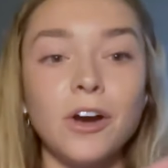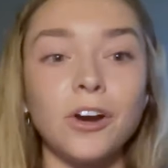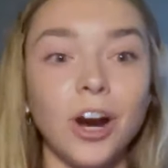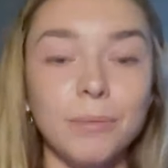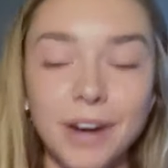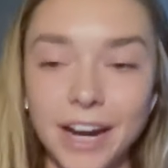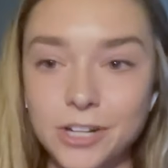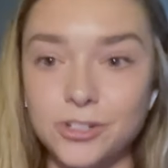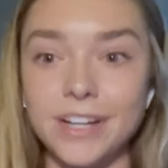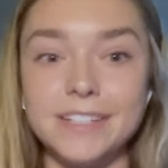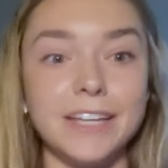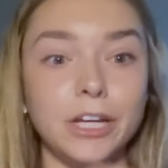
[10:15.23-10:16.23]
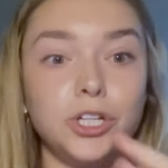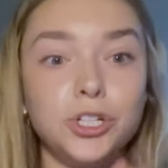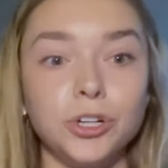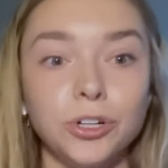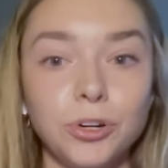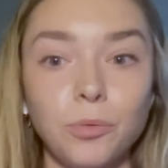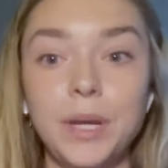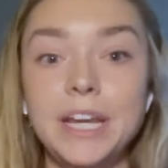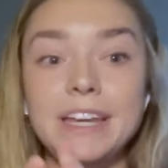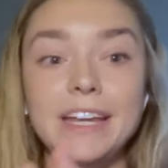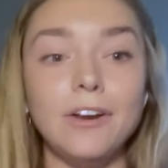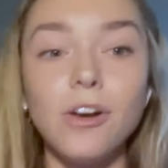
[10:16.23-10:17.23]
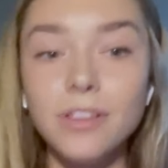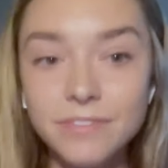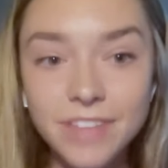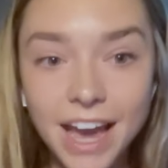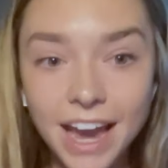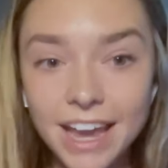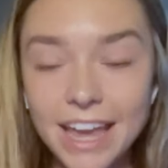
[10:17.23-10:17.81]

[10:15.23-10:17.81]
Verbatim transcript: carbohydrates, like sugar, we need all of that.